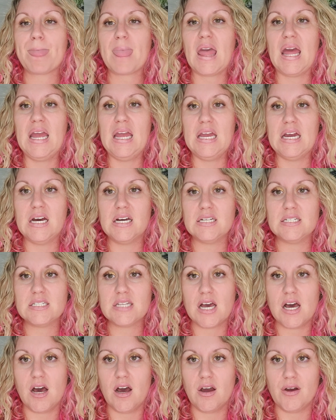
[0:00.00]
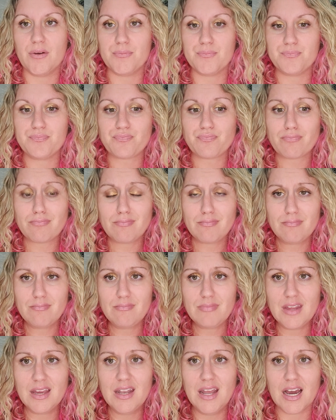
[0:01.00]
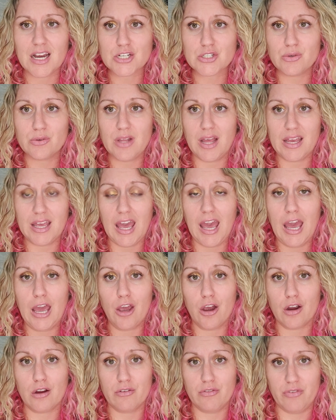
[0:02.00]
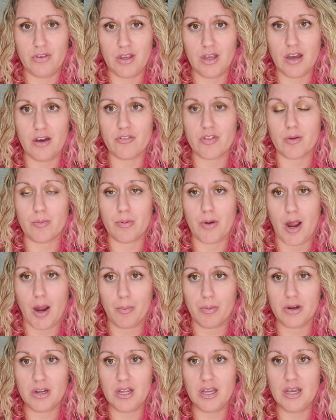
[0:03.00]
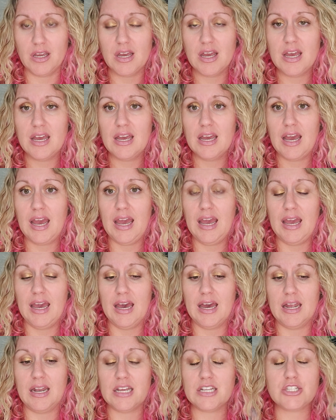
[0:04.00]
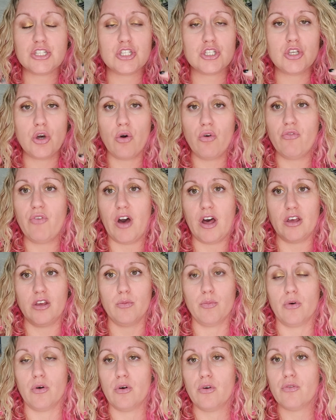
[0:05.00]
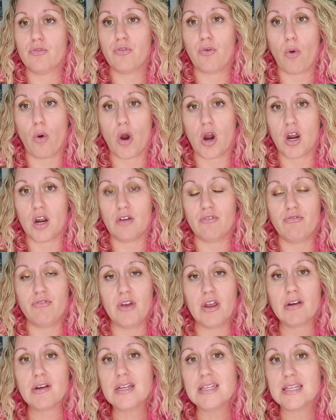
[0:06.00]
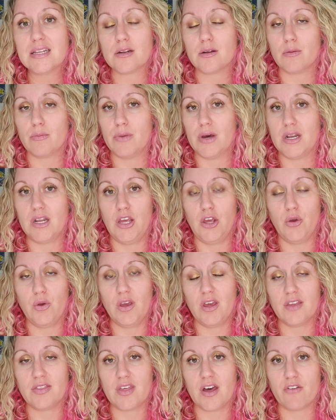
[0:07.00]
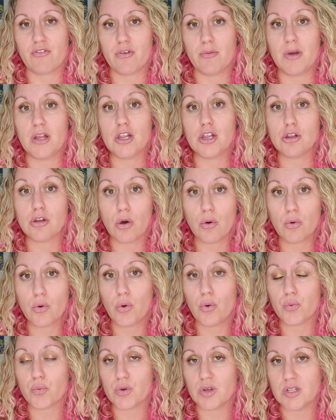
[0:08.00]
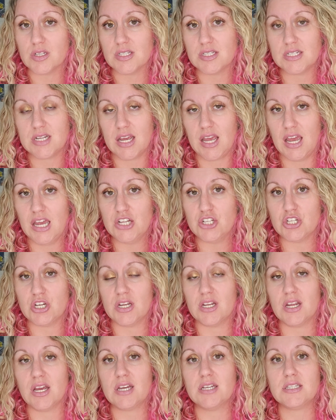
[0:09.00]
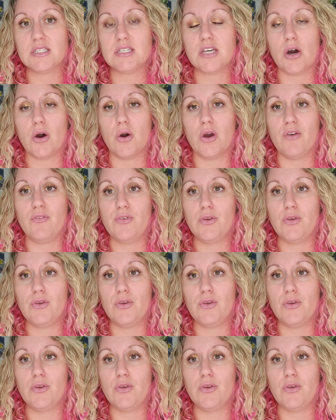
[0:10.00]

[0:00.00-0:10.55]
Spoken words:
and an actual like ARV of the property. And it's so valuable for very little money. You can get that from a local real estate agent. And so if